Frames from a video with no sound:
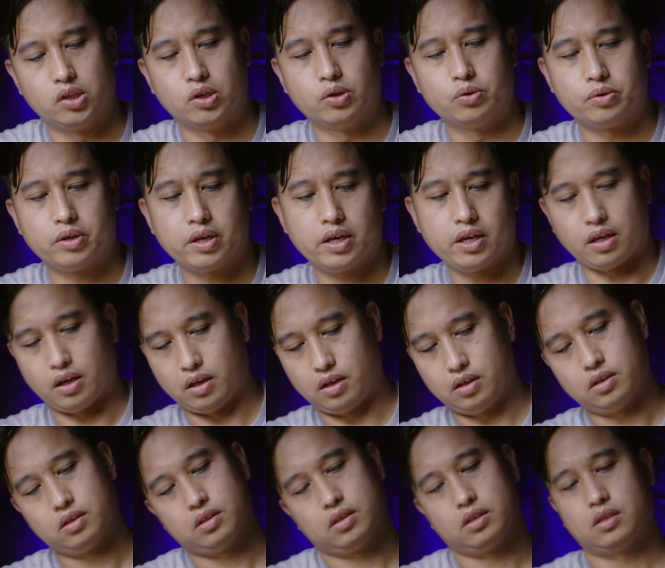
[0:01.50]
Okay,
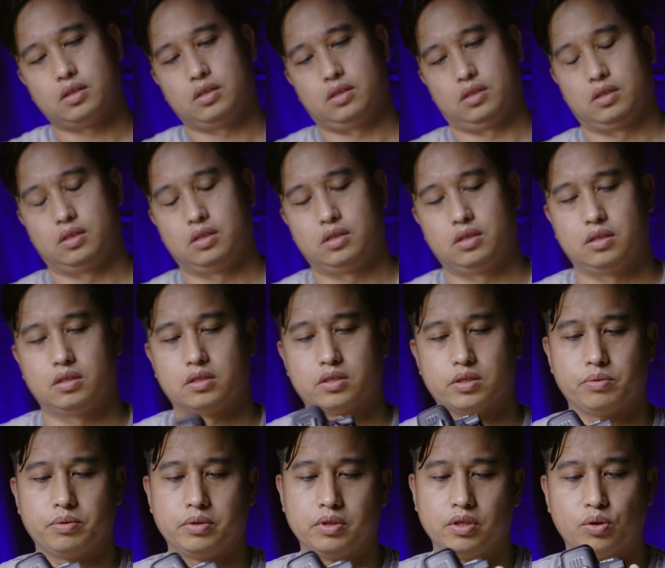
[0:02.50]

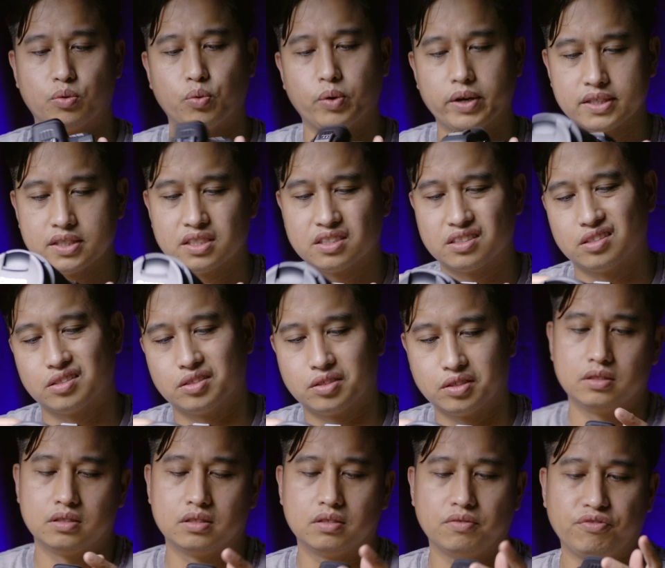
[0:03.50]
so in the quest
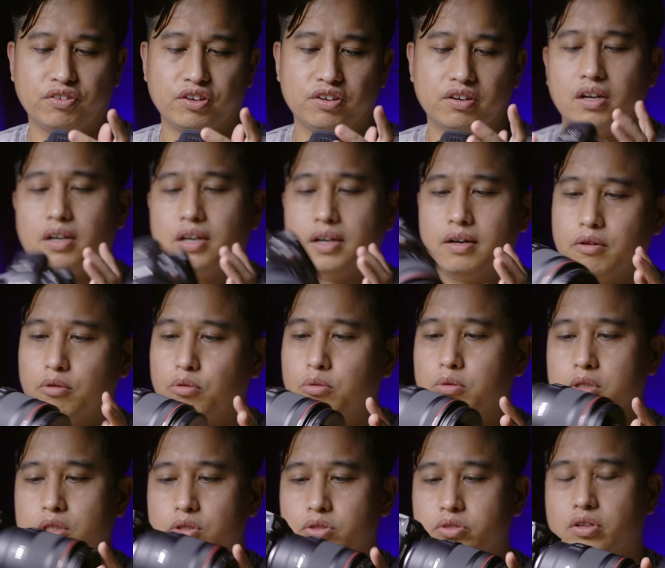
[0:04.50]
to figure out how I
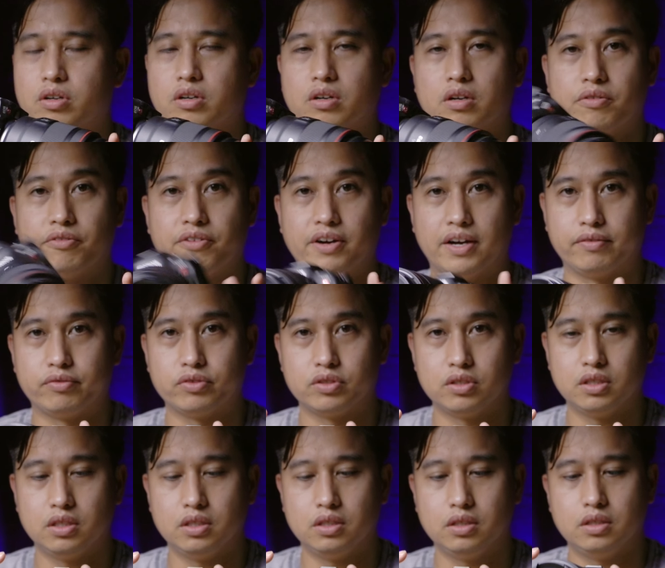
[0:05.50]
want to use the
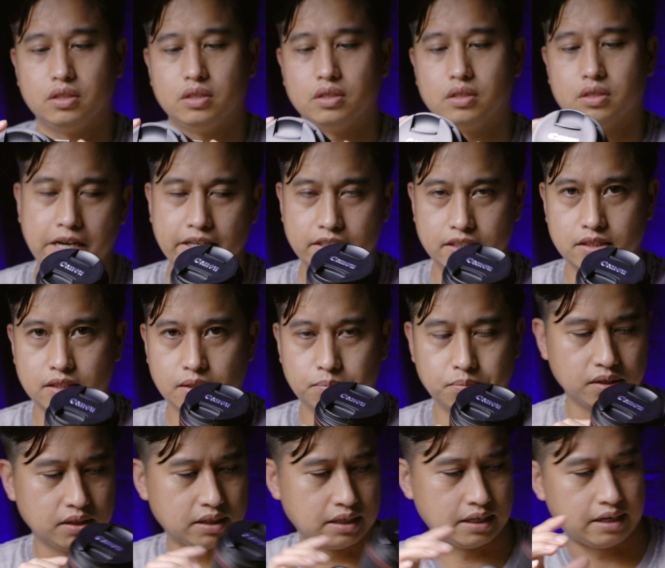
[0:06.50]
R5C, I did
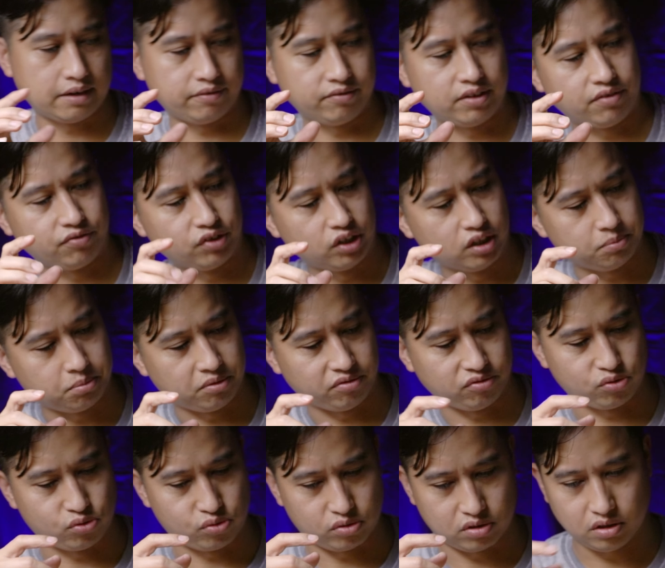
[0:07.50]
something that I've never done
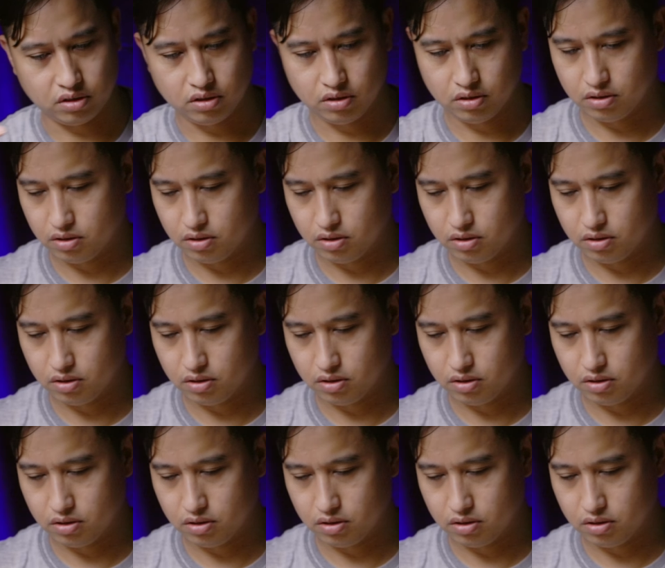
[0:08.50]
before.